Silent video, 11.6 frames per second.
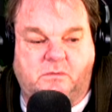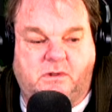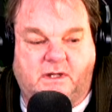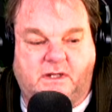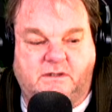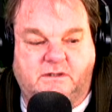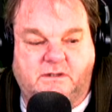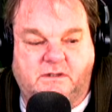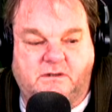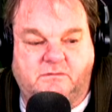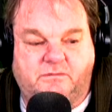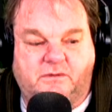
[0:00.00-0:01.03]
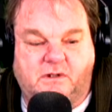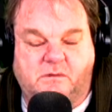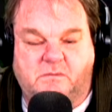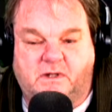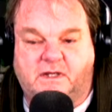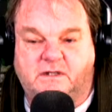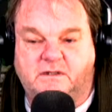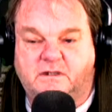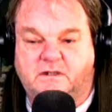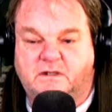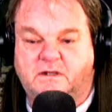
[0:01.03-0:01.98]
plant in farmland,
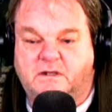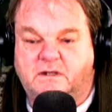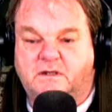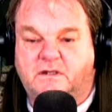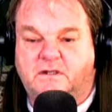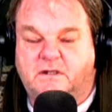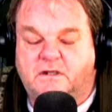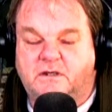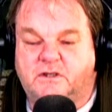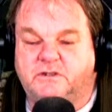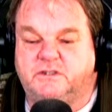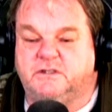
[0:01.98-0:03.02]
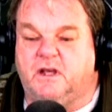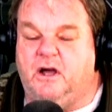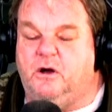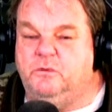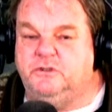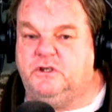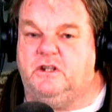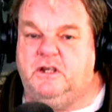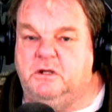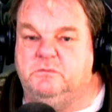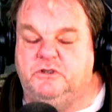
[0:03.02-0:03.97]
because it's always going
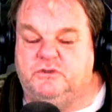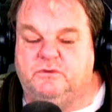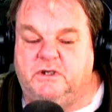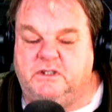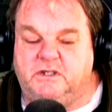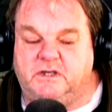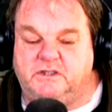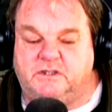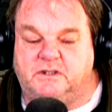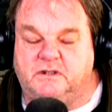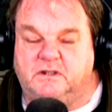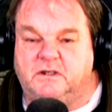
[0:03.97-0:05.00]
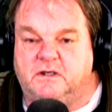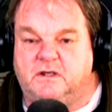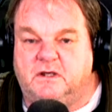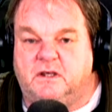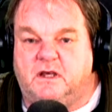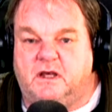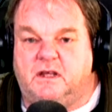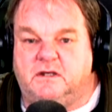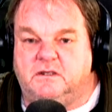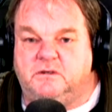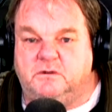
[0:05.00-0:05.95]
to hemorrhage radiation.
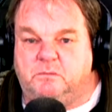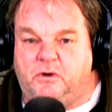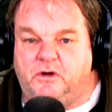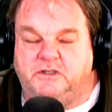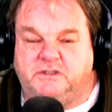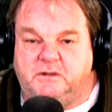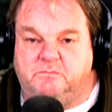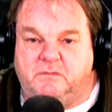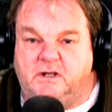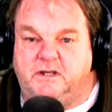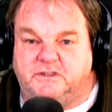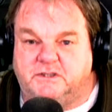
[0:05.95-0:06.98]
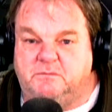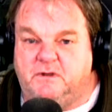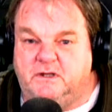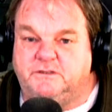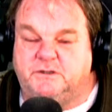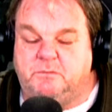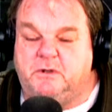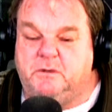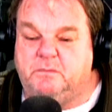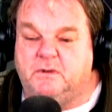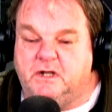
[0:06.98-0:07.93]
And you're poisoning millions and millions of
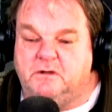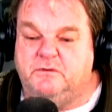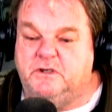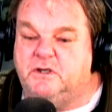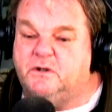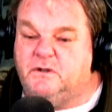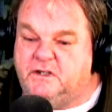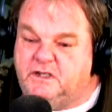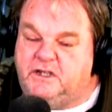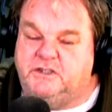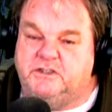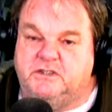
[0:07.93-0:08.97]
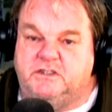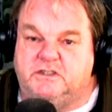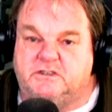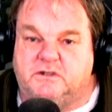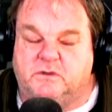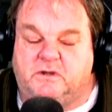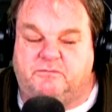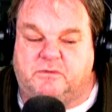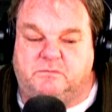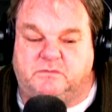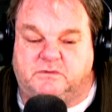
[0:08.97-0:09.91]
people every year at each of these
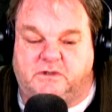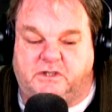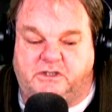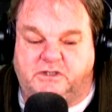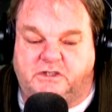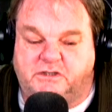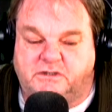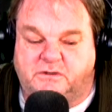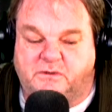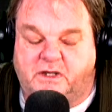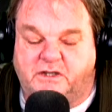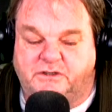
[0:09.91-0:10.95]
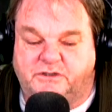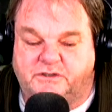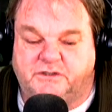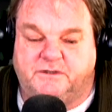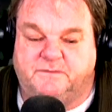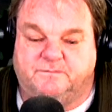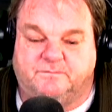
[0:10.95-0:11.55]
from each of these locations.